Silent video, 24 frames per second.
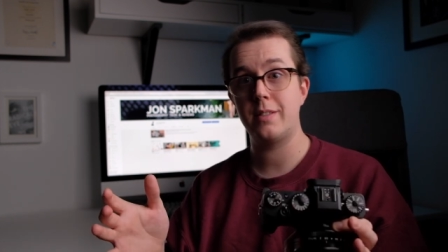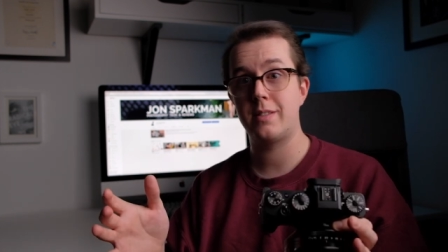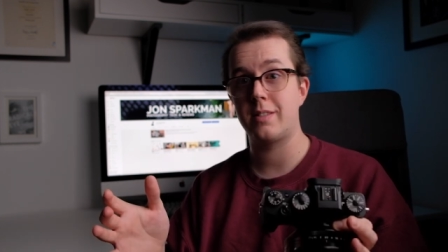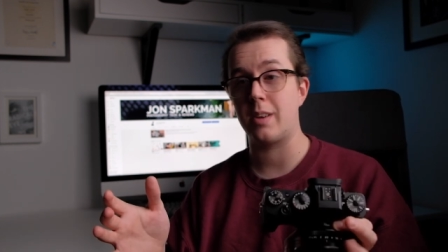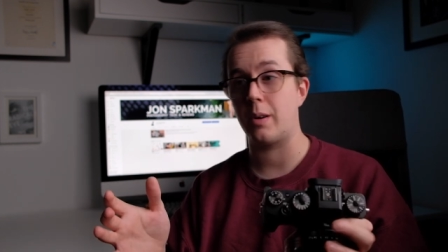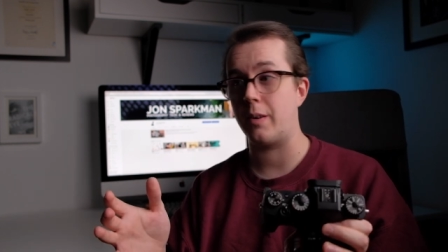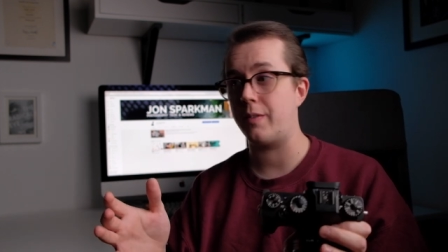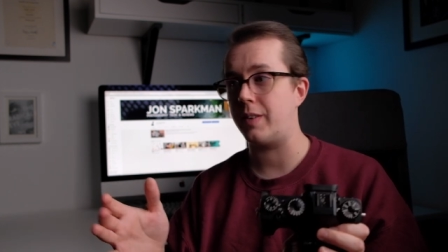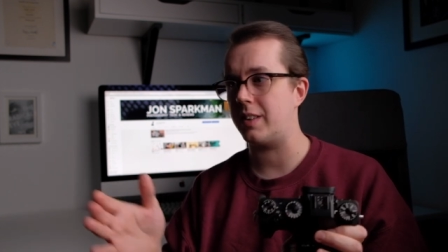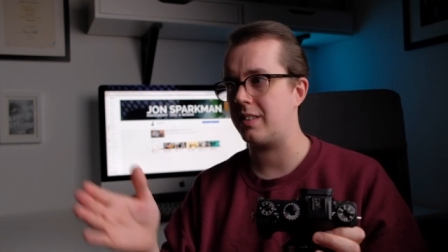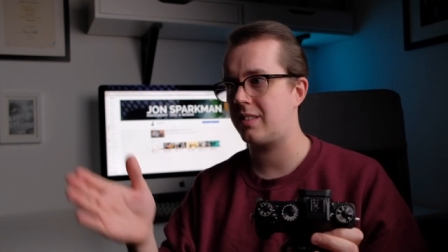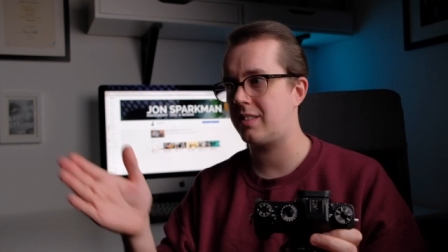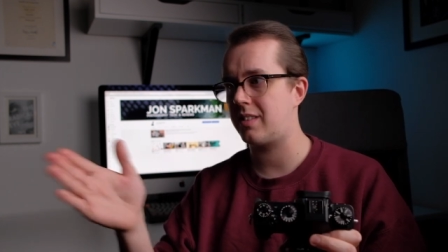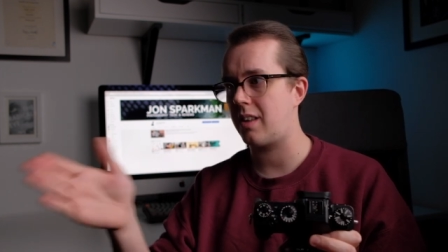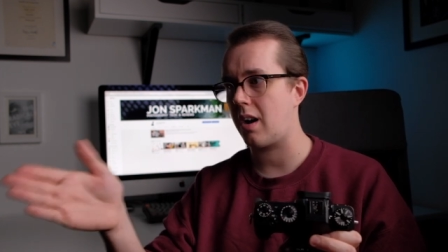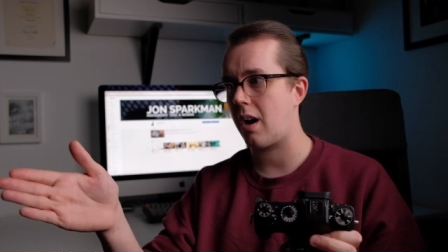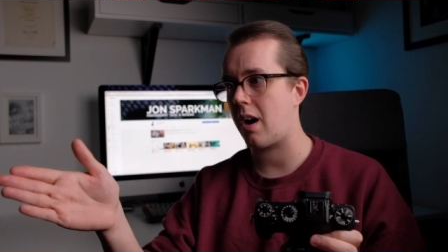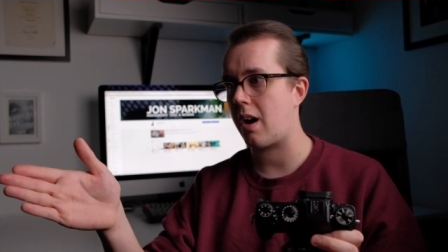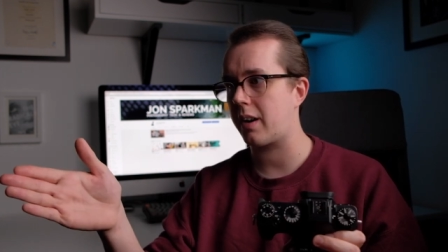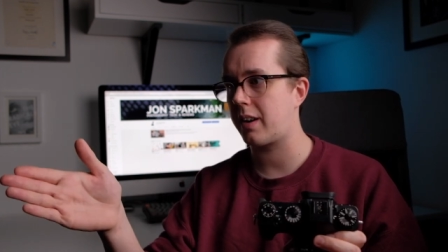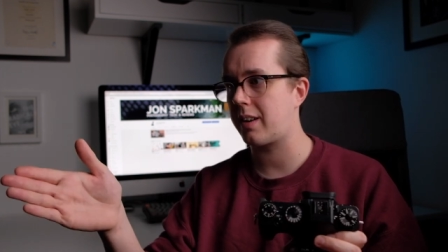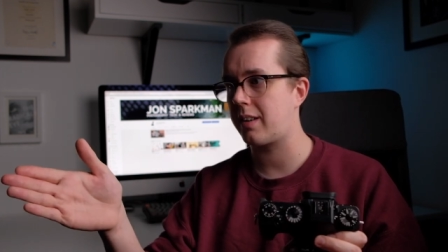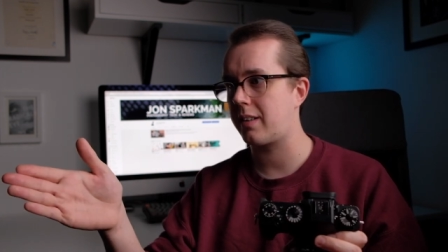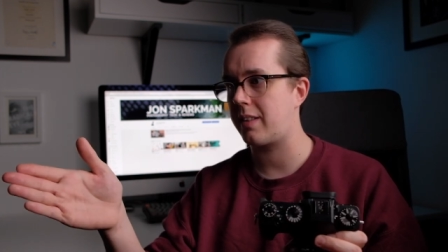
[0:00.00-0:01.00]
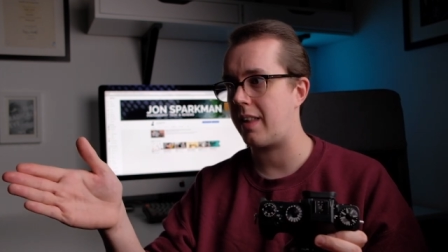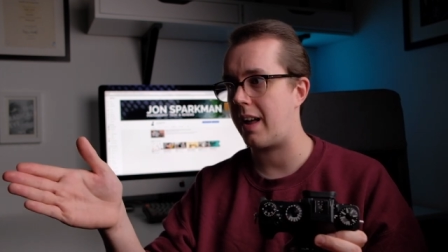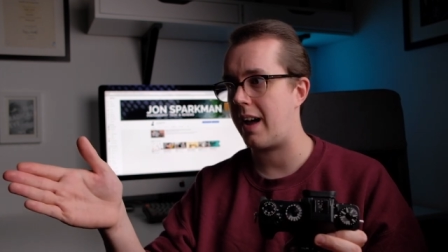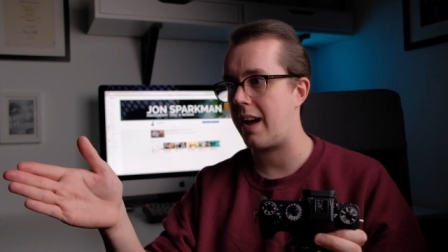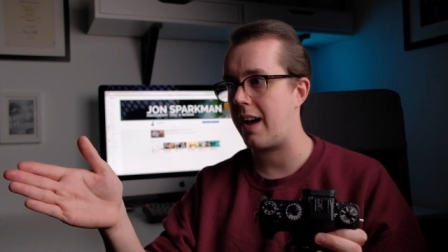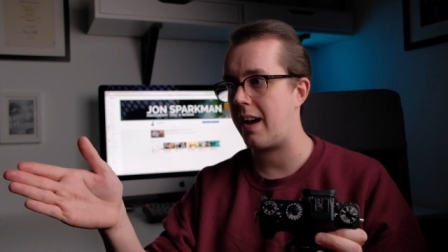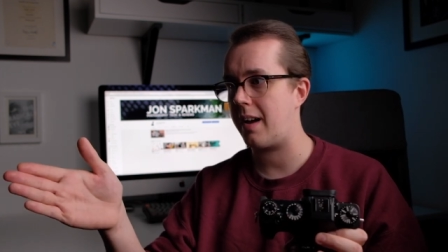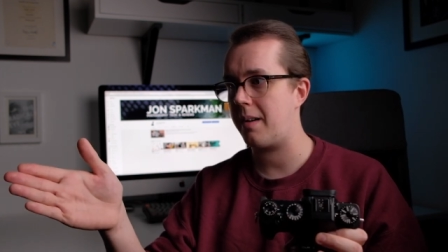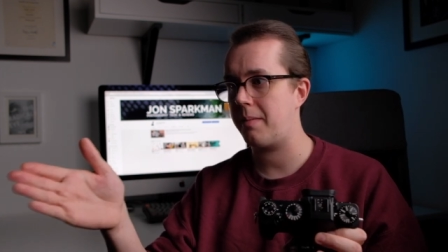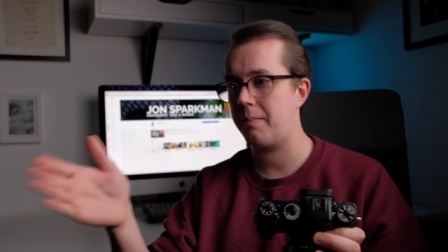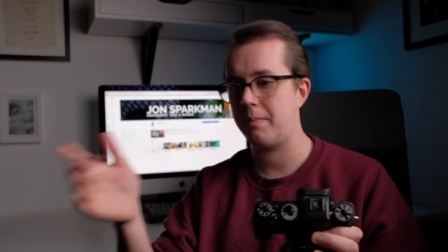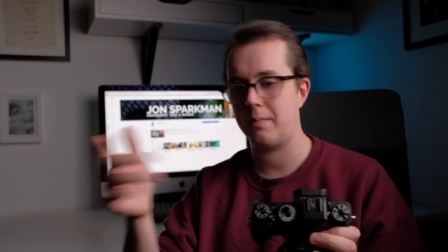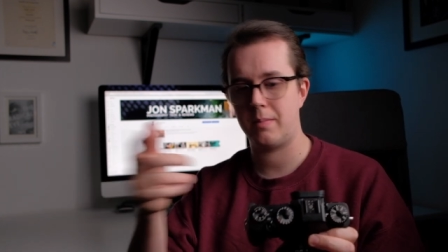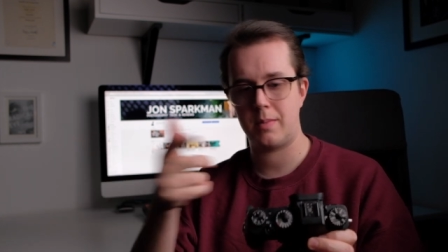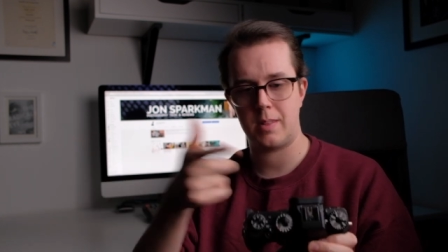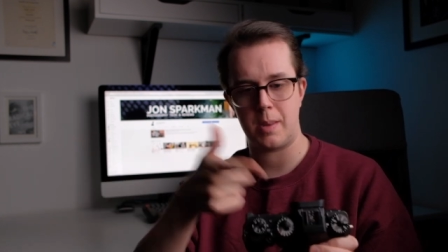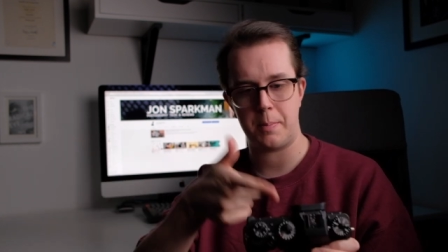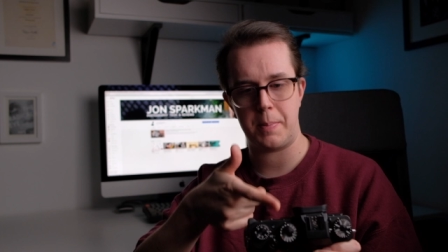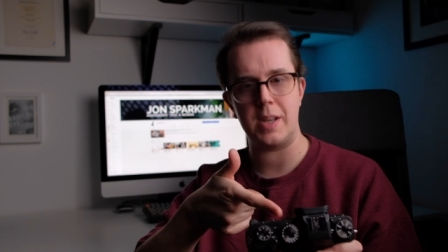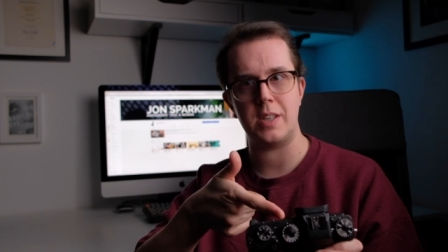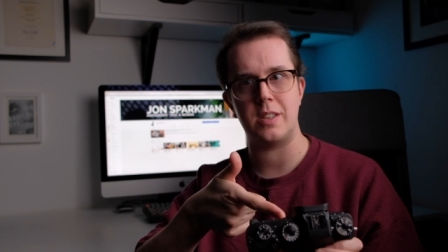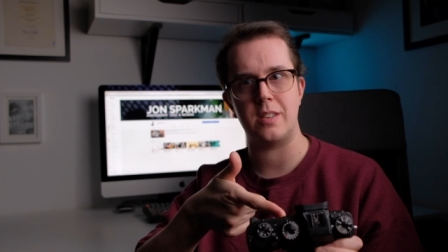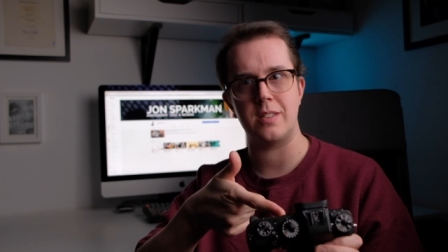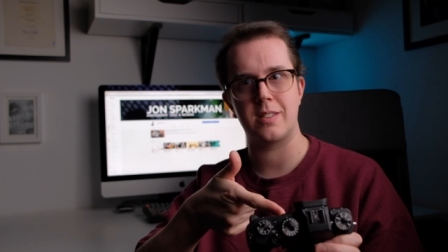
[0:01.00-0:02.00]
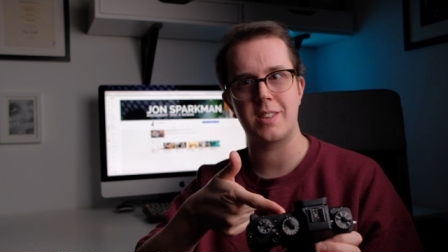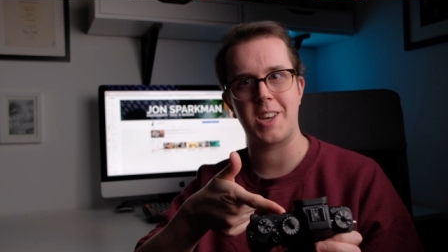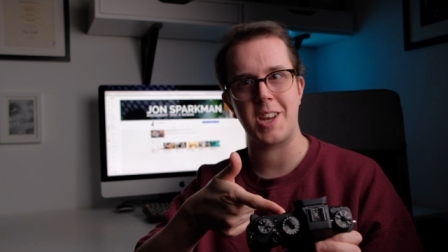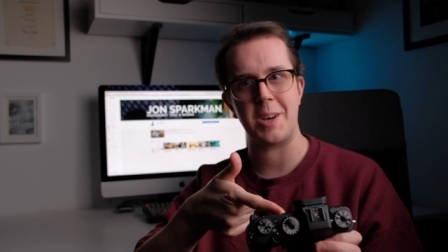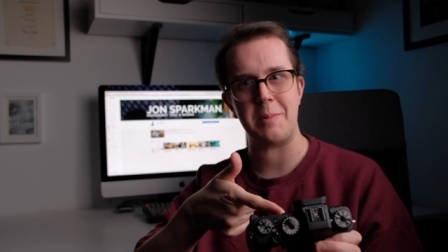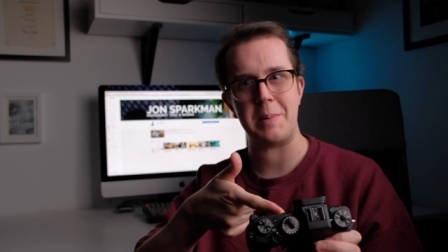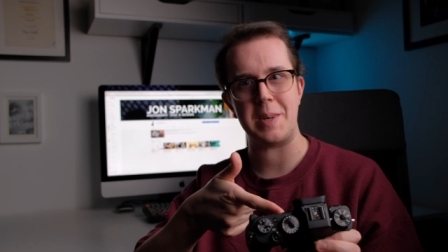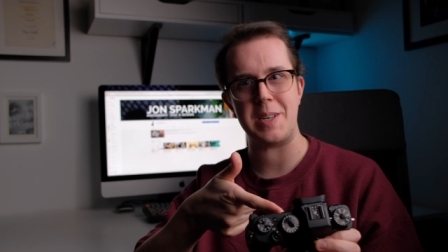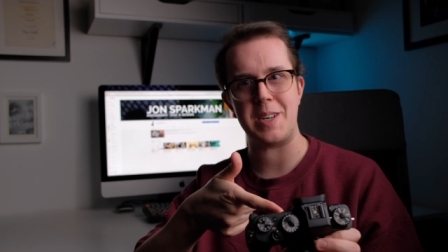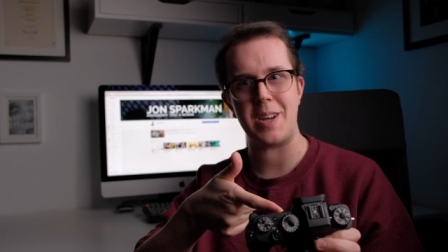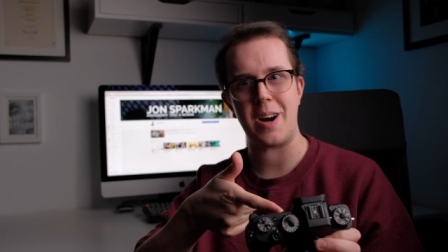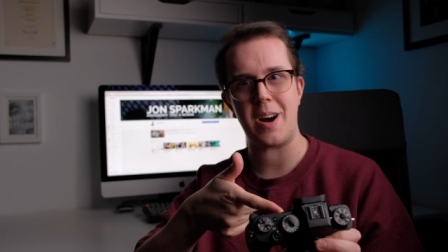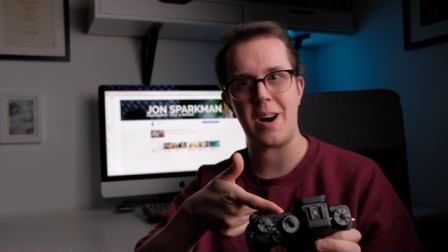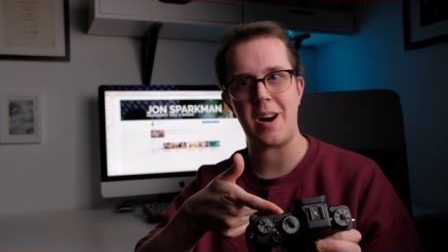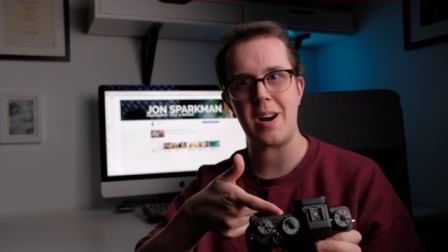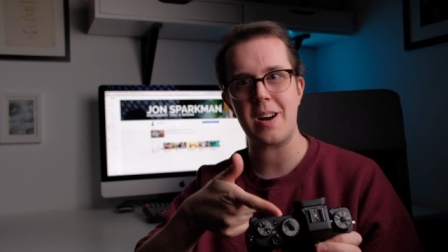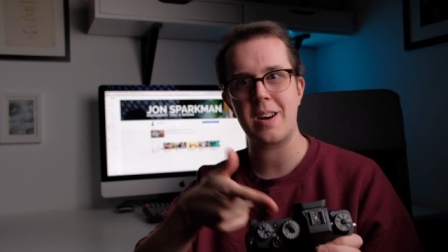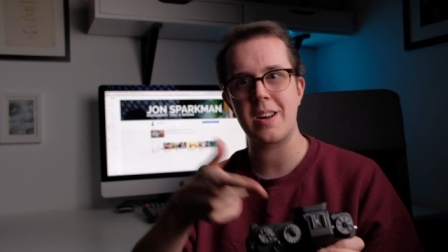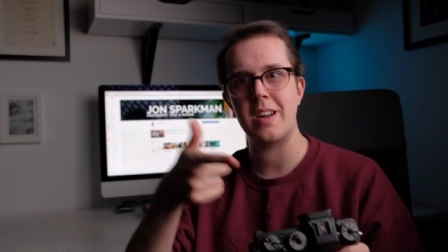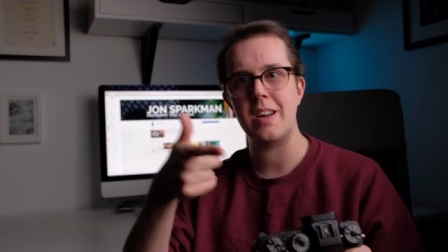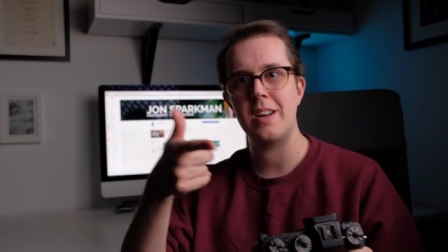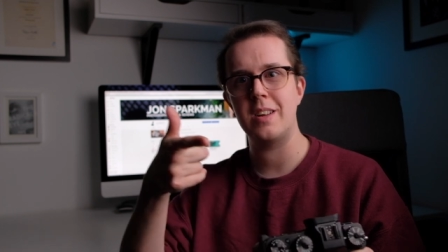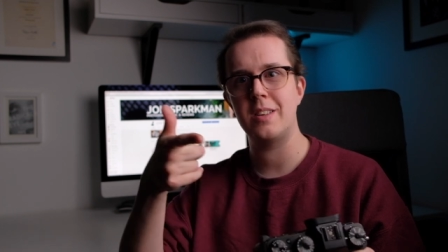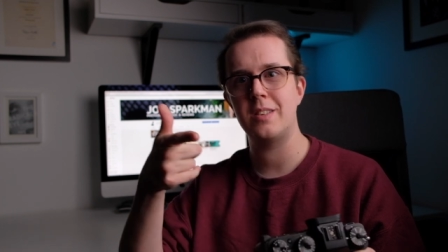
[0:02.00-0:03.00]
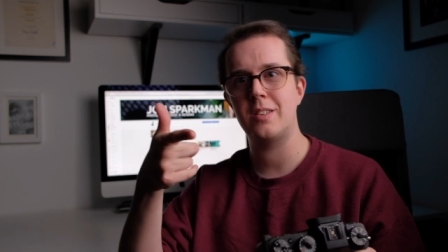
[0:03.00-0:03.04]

So if it's dark there, the picture's going to be dark,